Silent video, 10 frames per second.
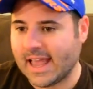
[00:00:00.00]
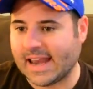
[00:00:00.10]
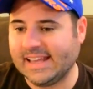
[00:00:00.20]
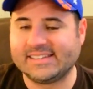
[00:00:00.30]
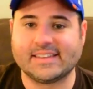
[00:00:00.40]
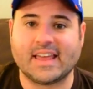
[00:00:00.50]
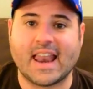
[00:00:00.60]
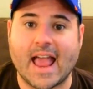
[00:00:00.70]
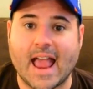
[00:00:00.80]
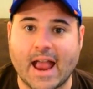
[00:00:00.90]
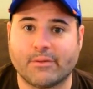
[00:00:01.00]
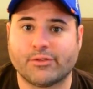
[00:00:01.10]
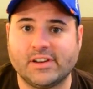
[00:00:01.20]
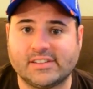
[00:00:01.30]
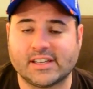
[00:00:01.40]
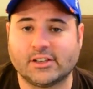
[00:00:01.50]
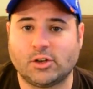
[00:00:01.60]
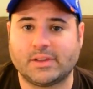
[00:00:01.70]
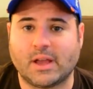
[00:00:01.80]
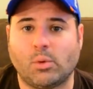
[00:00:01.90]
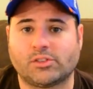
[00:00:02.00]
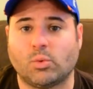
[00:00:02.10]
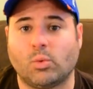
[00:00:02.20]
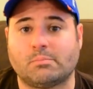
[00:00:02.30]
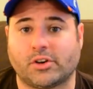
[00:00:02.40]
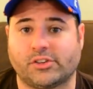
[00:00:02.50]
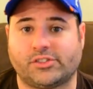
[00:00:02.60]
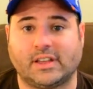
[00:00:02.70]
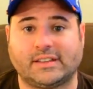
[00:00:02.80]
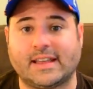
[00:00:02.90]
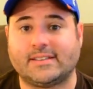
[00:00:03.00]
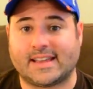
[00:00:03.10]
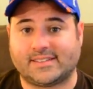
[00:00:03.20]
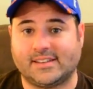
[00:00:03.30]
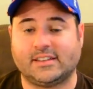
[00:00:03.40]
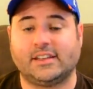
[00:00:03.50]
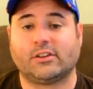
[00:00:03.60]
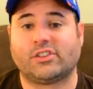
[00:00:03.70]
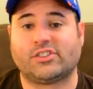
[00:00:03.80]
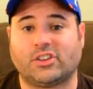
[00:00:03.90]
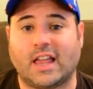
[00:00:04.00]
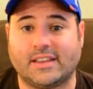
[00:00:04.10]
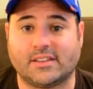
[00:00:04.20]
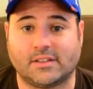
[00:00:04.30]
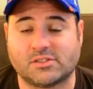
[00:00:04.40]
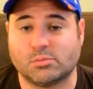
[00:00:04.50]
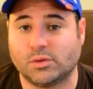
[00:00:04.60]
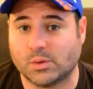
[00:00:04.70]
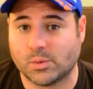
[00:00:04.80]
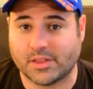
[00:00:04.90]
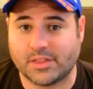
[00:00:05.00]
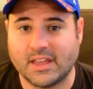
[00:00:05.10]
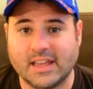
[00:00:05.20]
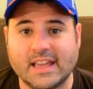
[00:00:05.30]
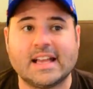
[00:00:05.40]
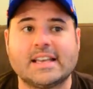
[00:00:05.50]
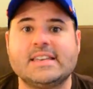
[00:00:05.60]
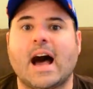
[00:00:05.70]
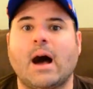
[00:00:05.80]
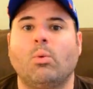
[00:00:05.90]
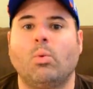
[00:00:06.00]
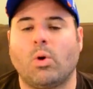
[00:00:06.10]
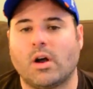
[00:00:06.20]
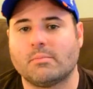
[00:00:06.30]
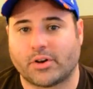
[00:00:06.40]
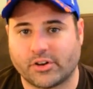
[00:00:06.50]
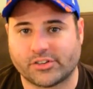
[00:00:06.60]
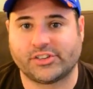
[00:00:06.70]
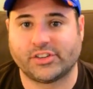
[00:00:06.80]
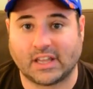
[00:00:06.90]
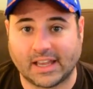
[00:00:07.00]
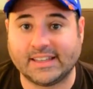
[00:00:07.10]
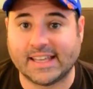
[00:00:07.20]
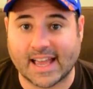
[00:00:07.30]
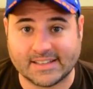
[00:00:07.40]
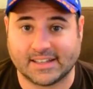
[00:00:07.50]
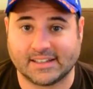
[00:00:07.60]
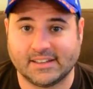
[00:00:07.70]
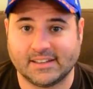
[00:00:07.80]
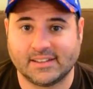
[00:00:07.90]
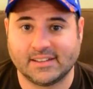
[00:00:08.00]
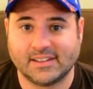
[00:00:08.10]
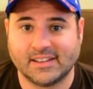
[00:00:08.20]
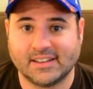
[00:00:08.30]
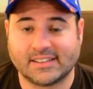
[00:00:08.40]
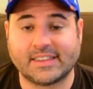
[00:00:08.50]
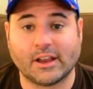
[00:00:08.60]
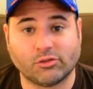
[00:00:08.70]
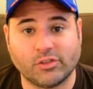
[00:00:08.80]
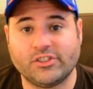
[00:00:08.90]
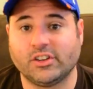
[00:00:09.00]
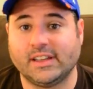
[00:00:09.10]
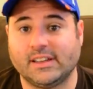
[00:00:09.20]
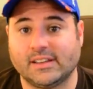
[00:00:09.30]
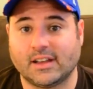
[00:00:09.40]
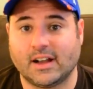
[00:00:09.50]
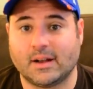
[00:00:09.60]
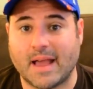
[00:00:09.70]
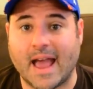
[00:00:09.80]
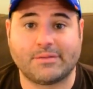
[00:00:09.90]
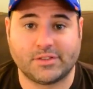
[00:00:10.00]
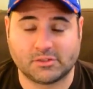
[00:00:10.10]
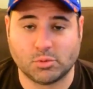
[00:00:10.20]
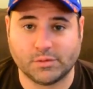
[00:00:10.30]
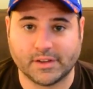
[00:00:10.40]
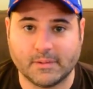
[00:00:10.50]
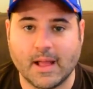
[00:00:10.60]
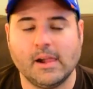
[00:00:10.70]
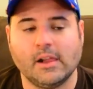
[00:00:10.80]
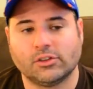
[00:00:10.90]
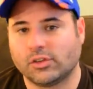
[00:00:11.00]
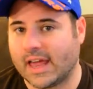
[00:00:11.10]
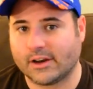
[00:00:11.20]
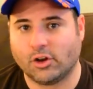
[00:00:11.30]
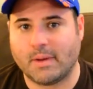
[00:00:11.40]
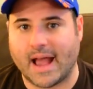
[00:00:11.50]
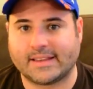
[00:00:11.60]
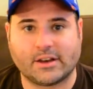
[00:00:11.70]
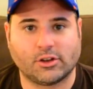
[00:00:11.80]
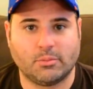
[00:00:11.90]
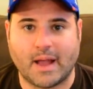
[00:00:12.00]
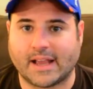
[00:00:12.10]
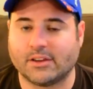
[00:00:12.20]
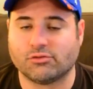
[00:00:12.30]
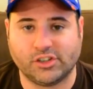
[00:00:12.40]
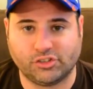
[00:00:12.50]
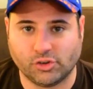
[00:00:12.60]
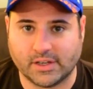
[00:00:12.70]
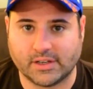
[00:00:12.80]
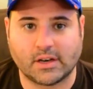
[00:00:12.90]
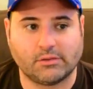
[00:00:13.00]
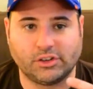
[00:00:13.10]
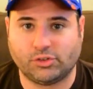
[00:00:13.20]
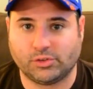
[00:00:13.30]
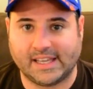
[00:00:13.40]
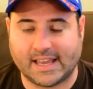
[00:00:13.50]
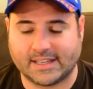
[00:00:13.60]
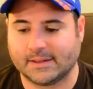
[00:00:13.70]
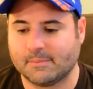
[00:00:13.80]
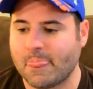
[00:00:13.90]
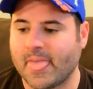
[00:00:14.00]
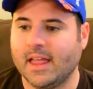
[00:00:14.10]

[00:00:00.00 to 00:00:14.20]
and he said that every single there wasn't one person that they tested the original ending of this movie with. Not one person liked the ending that they originally um, had for this movie. So they had to go back. They had to go back and reshoot it and reshoot the ending.